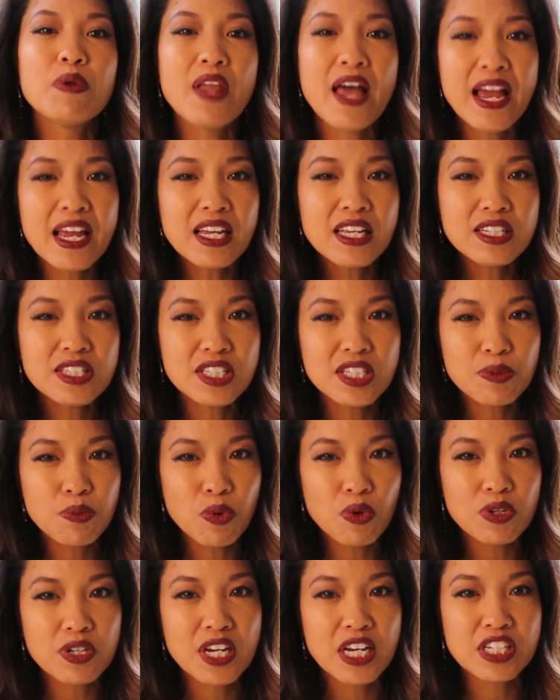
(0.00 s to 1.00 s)
blanket
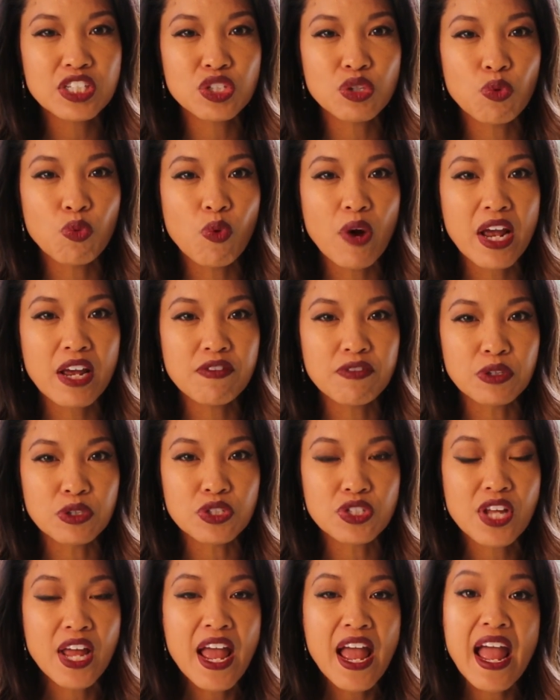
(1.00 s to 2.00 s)
deportation
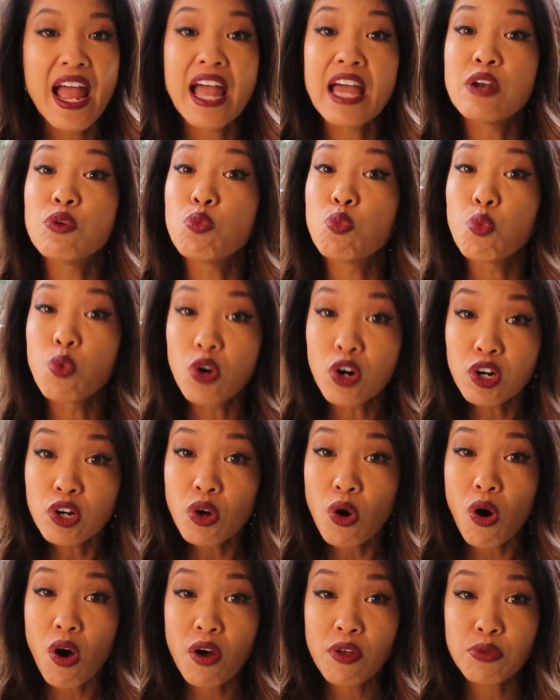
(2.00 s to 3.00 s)
waivers and
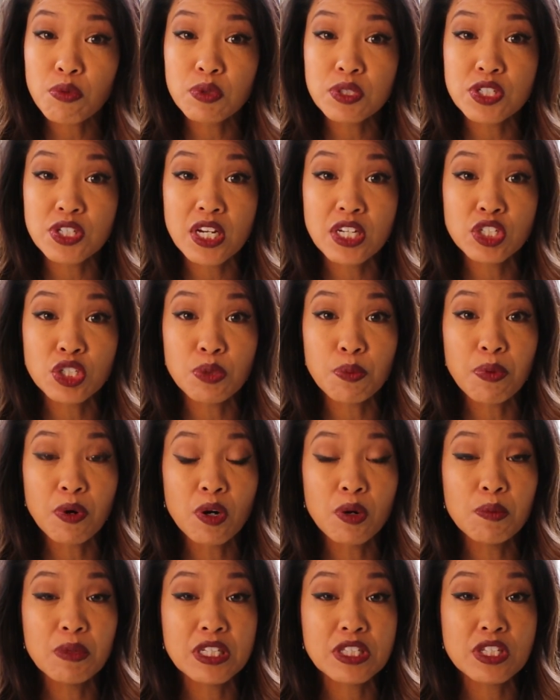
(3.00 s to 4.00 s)
work authorization
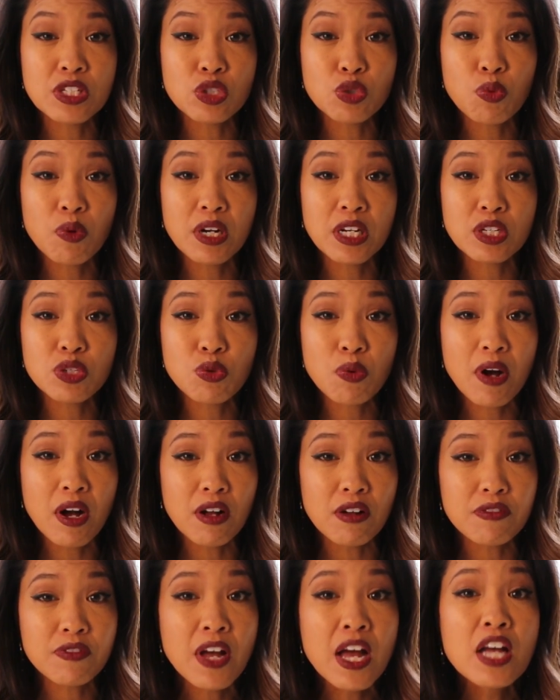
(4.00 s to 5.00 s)
permits in
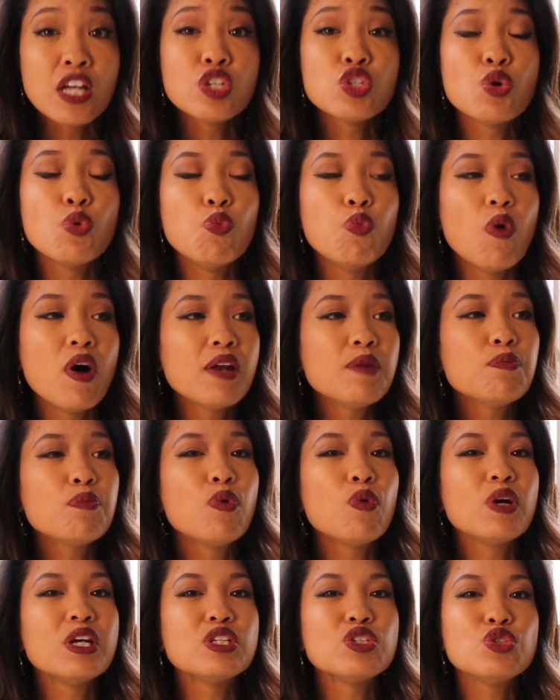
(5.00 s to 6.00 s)
2012 to
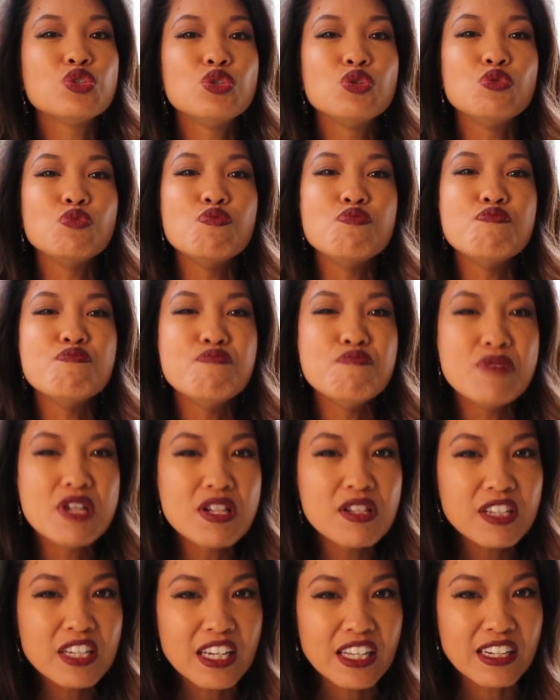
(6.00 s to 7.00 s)
1.2
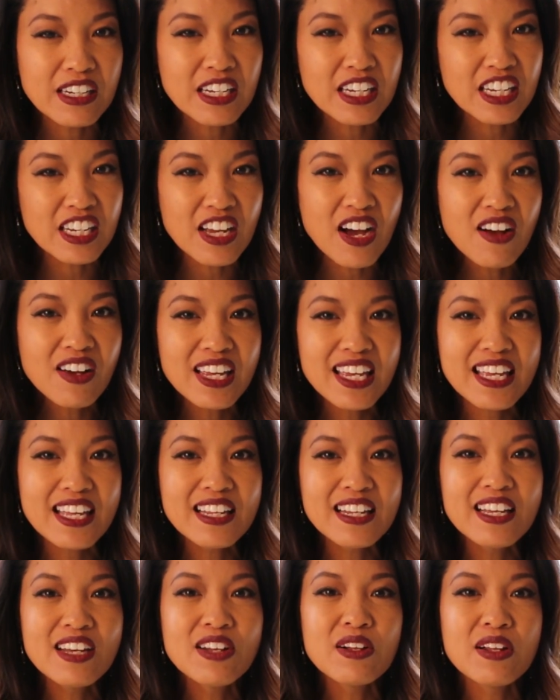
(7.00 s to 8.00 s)
million young
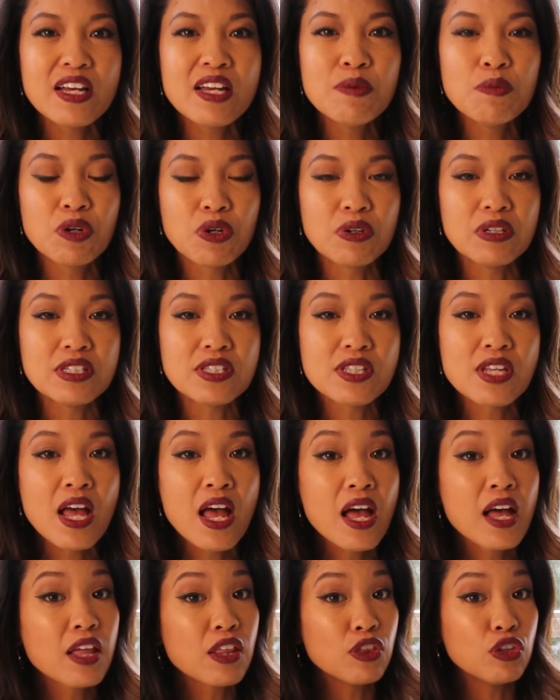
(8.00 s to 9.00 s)
illegal immigrants,
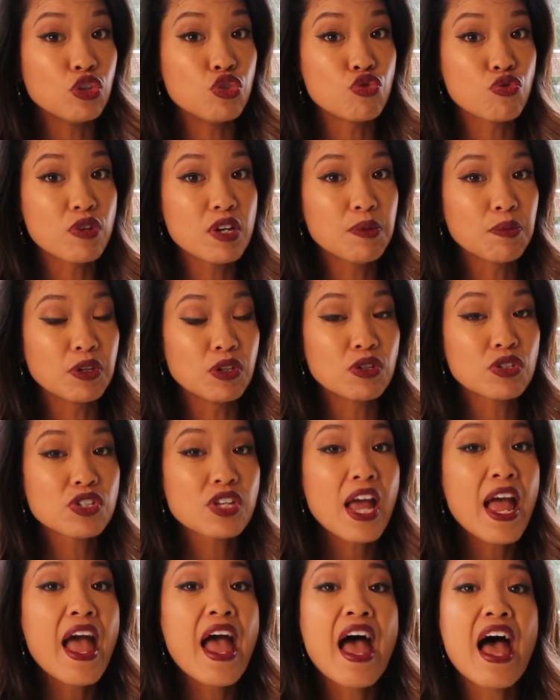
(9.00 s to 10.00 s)
the
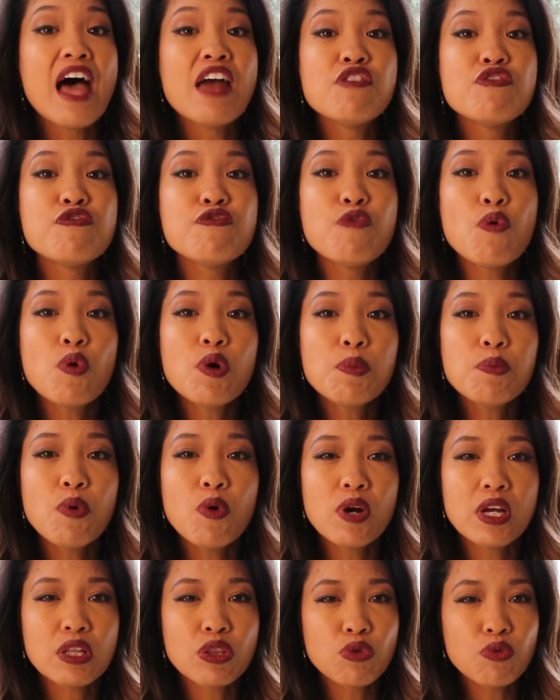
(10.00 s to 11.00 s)
Dreamers, and
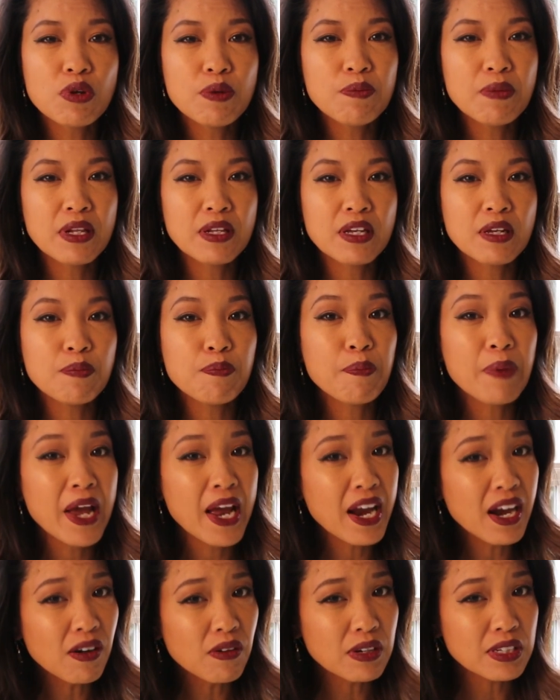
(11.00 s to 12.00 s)
4.3 million
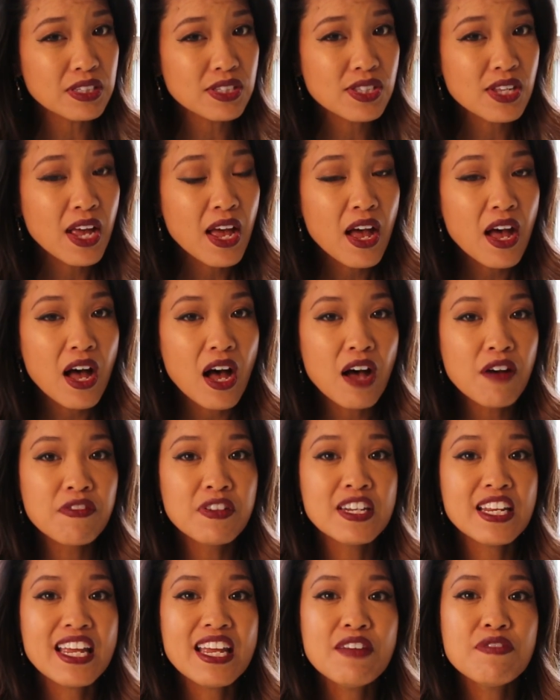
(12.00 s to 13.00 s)
parents of
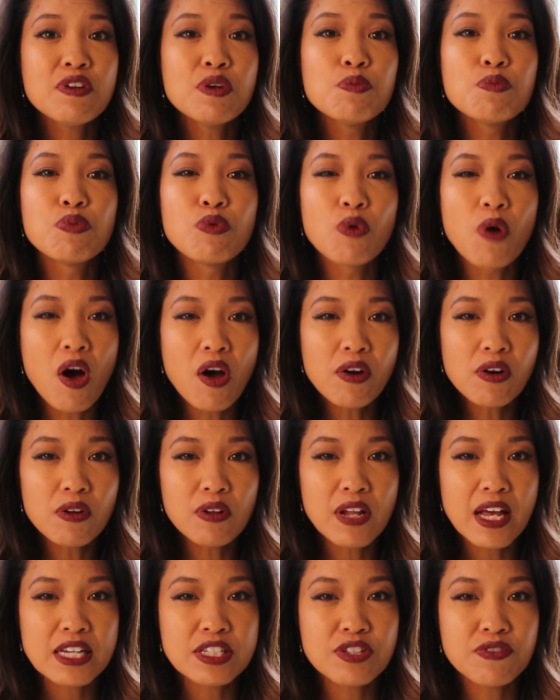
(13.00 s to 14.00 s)
an even broader
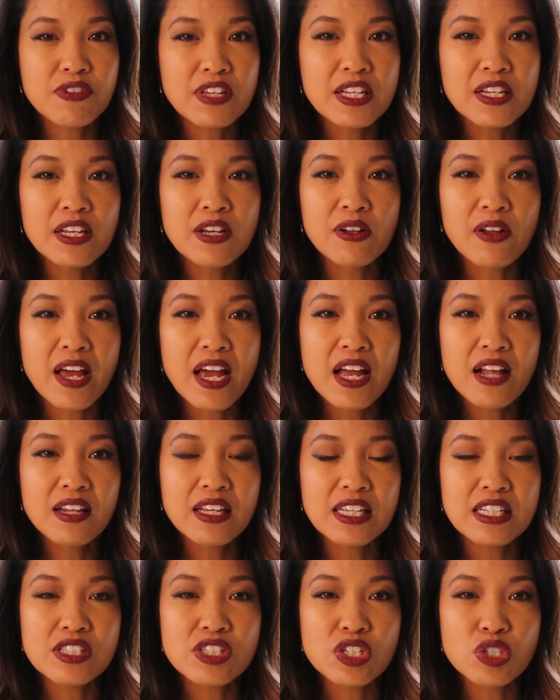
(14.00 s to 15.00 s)
class of illegal
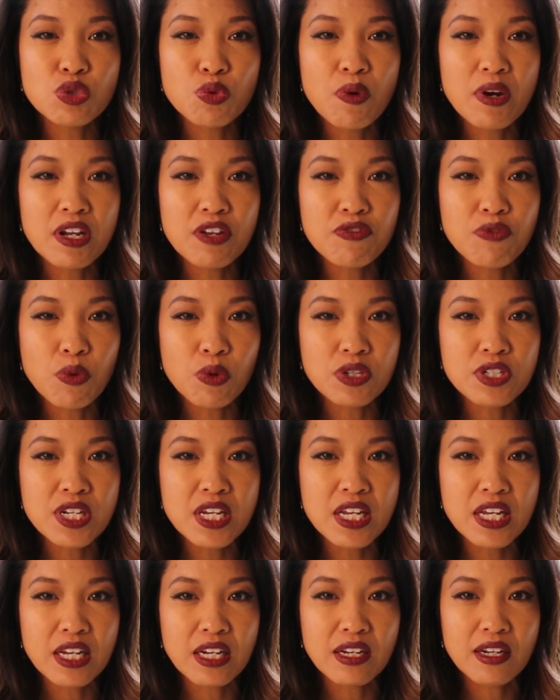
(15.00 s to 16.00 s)
aliens in
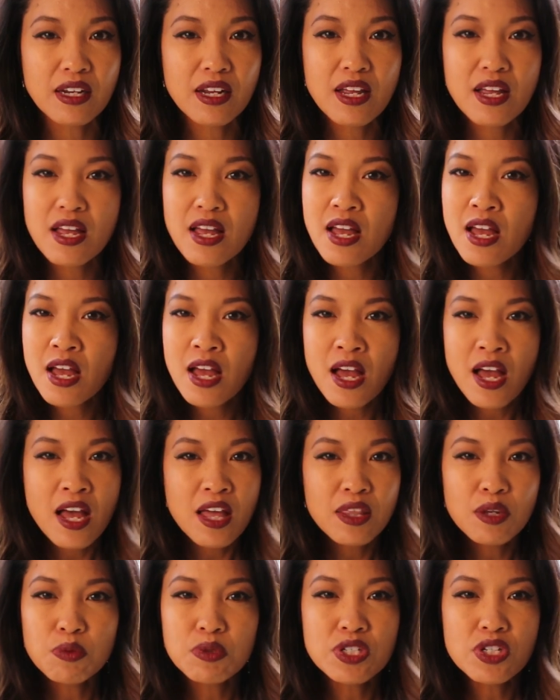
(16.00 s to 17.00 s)
2014.
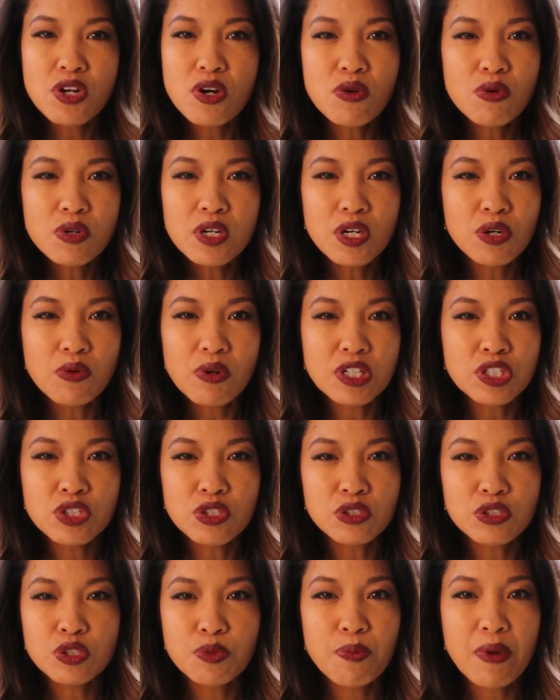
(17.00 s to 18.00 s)
There was no
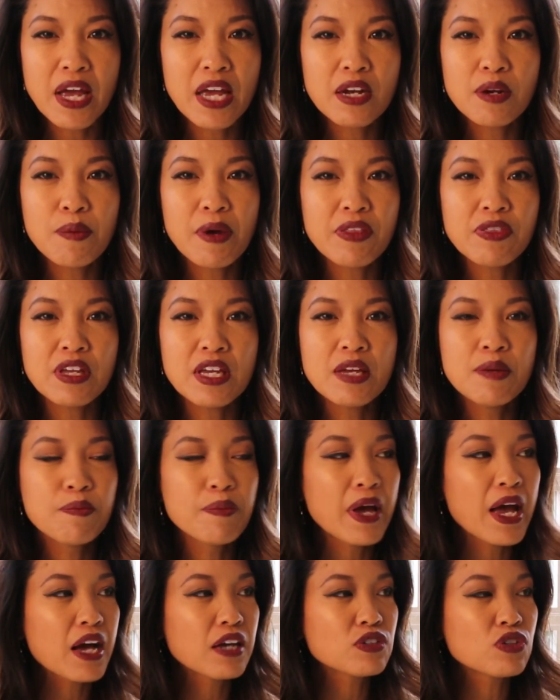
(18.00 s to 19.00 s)
congressional debate about the
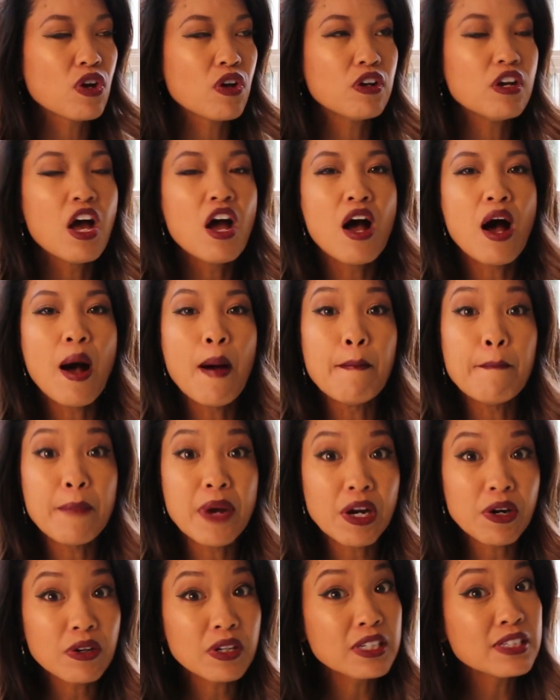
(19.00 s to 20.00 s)
impact on
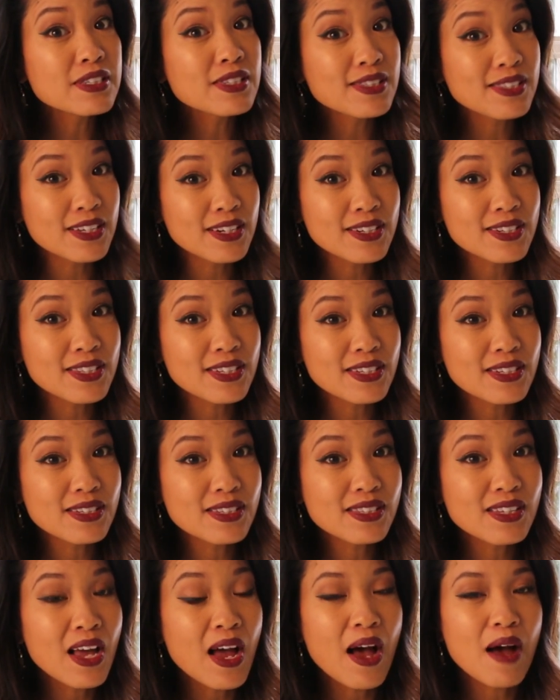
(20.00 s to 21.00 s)
American
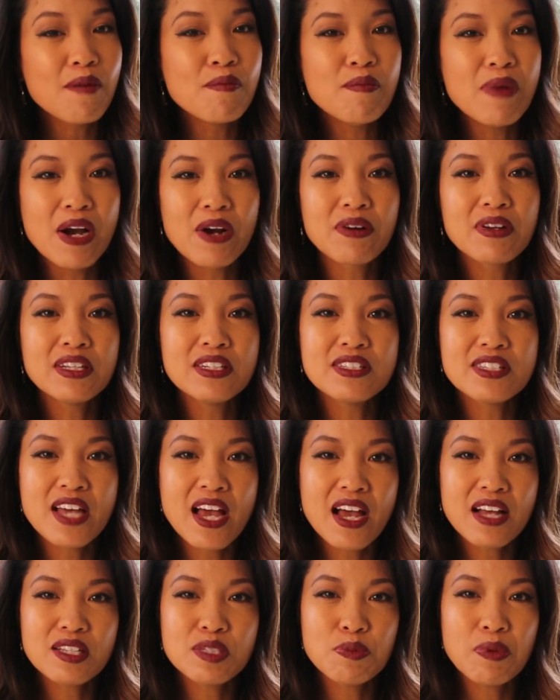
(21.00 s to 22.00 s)
citizens, American
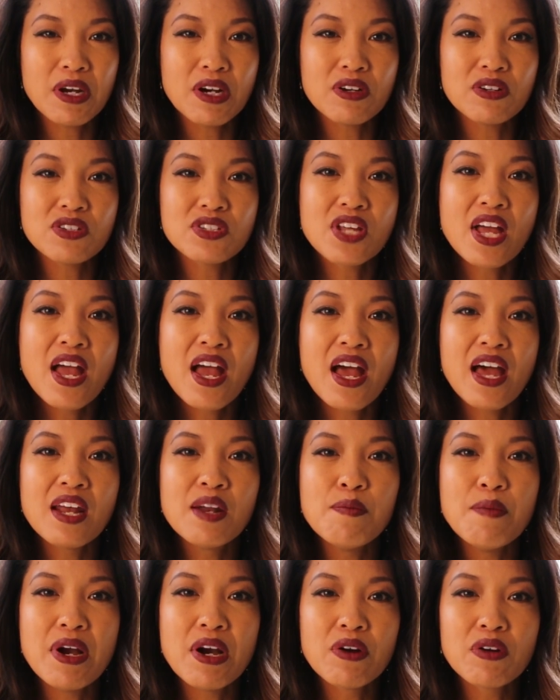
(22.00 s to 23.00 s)
taxpayers,
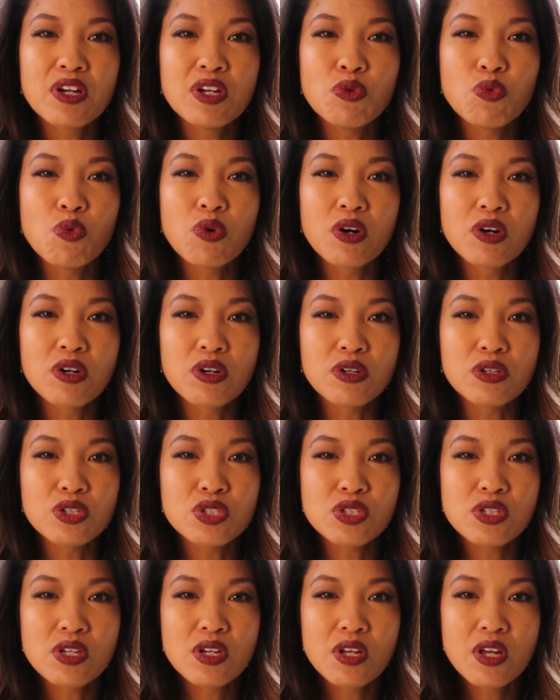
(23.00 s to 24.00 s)
and American
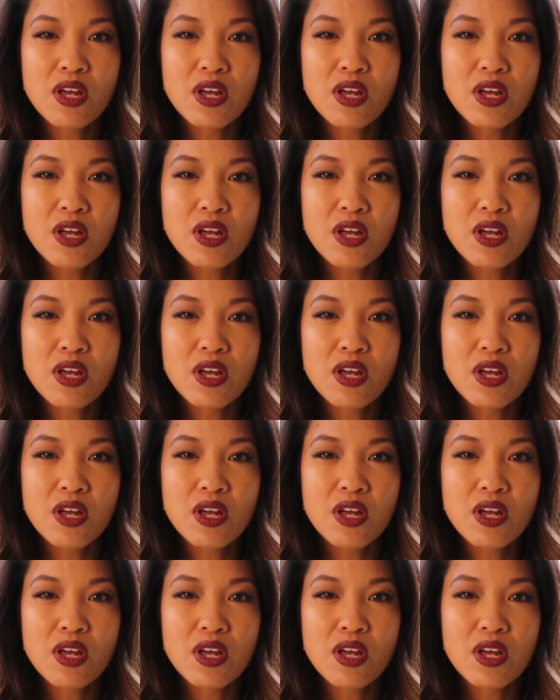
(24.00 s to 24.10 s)
workers.